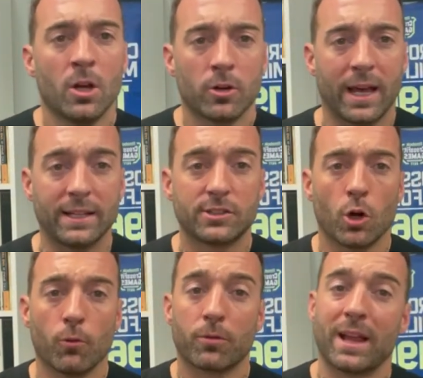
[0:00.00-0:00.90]
Okay,
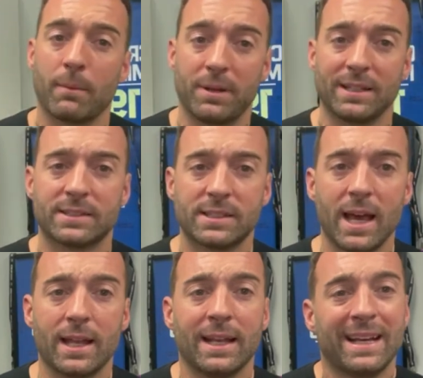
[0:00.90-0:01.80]
so for that being
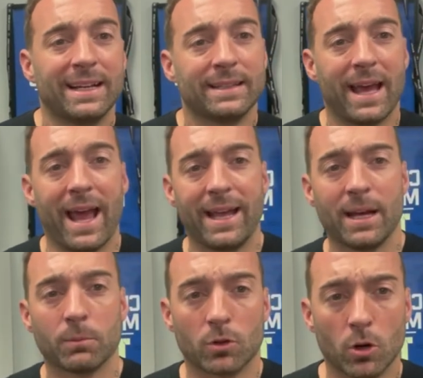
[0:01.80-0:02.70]
said, the
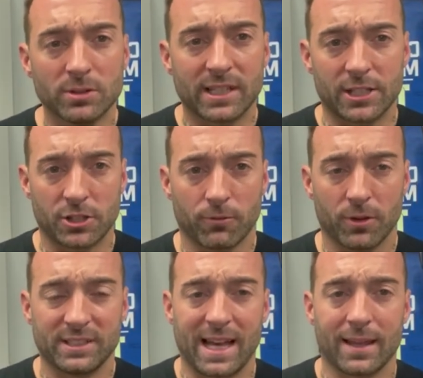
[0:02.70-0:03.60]
AM row session for
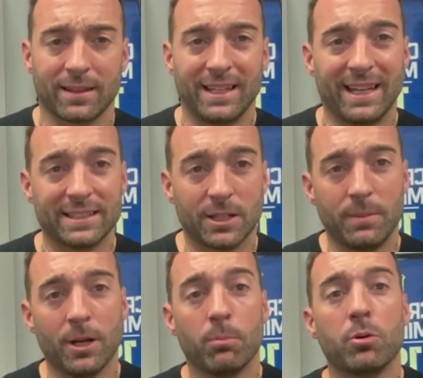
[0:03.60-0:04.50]
this athlete is gonna
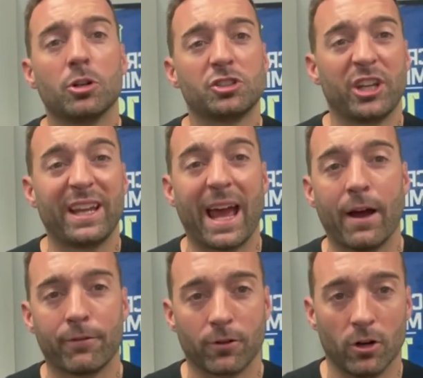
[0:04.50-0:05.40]
be a pushing
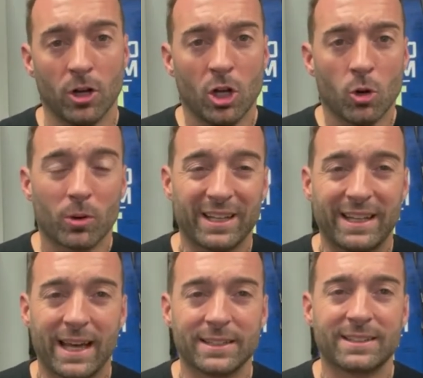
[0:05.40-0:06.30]
effort. We're gonna
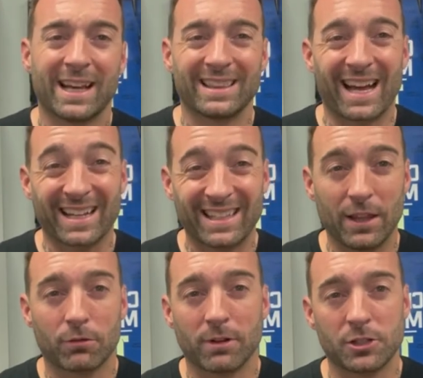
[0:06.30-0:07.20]
get into that lactate
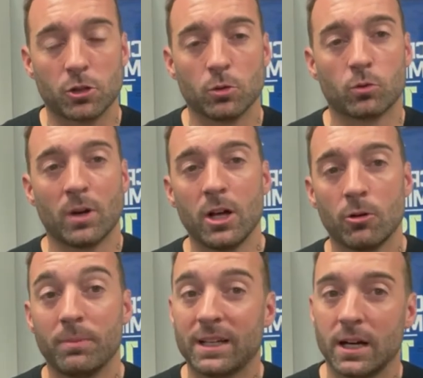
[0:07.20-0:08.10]
threshold realm
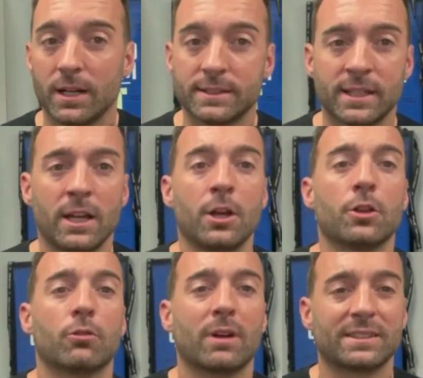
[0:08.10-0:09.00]
because
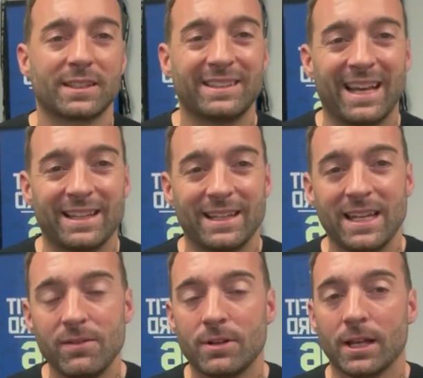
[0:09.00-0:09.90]
the rest of the day and the
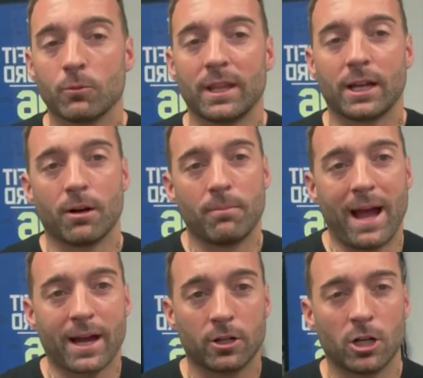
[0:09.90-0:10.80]
evening, when they come
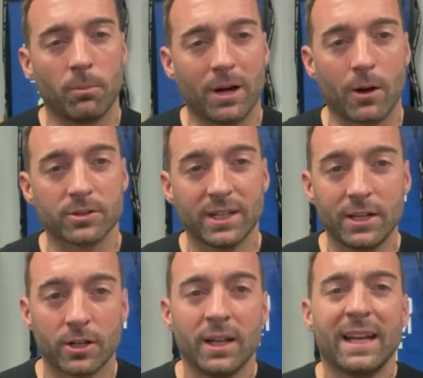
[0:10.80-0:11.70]
back a couple hours
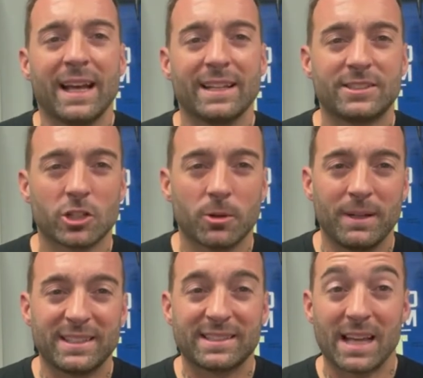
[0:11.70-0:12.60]
later, it's still gonna be
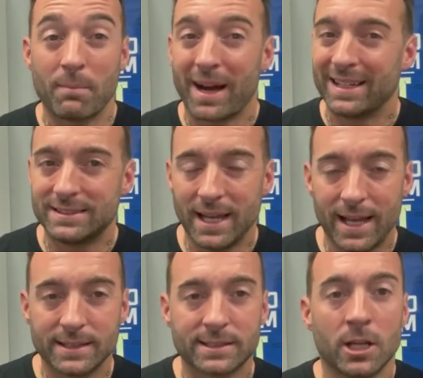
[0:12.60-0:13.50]
semi
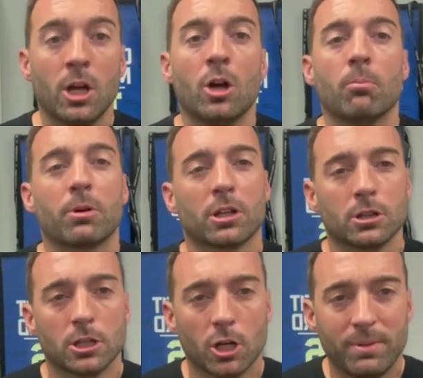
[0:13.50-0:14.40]
intense but a
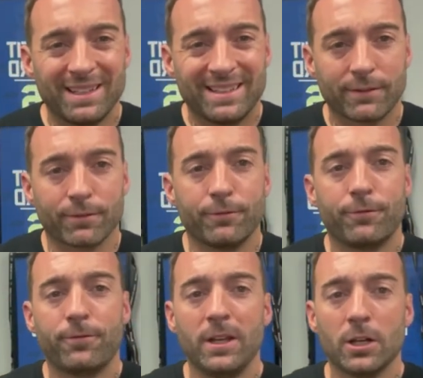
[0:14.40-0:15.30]
little bit different
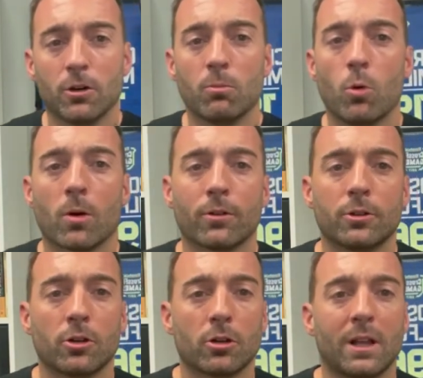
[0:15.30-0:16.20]
feel, more of a
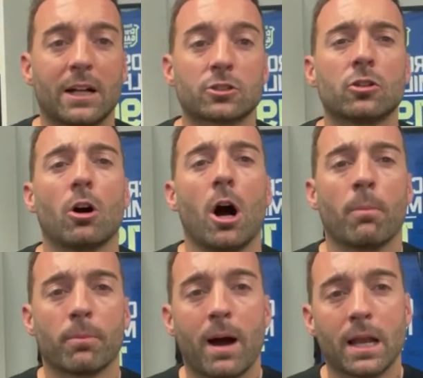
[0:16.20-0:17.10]
neurological upper
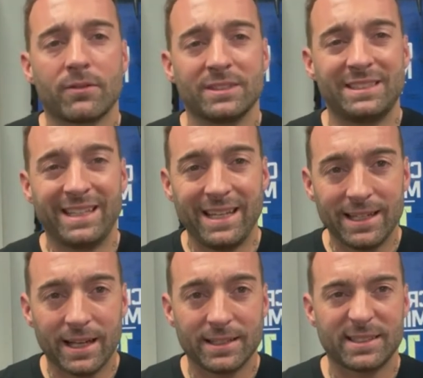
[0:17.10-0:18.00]
body
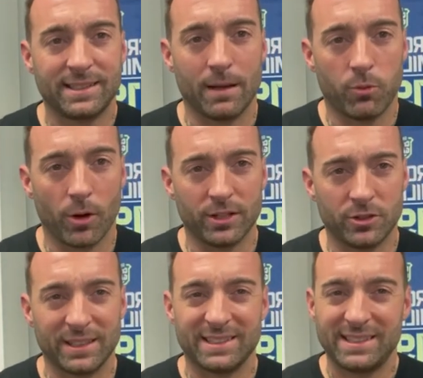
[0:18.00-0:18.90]
fatigue standpoint. So you
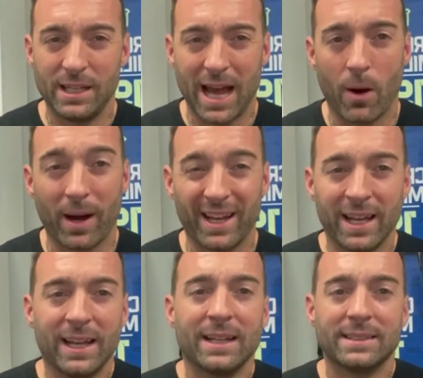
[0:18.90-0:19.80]
can see how I
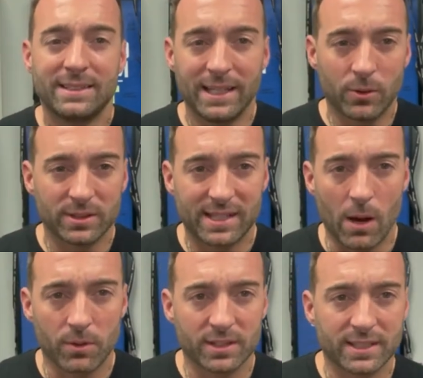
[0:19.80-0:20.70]
sequence that
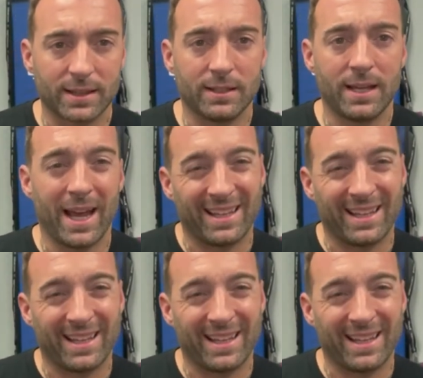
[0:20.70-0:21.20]
within inside the day.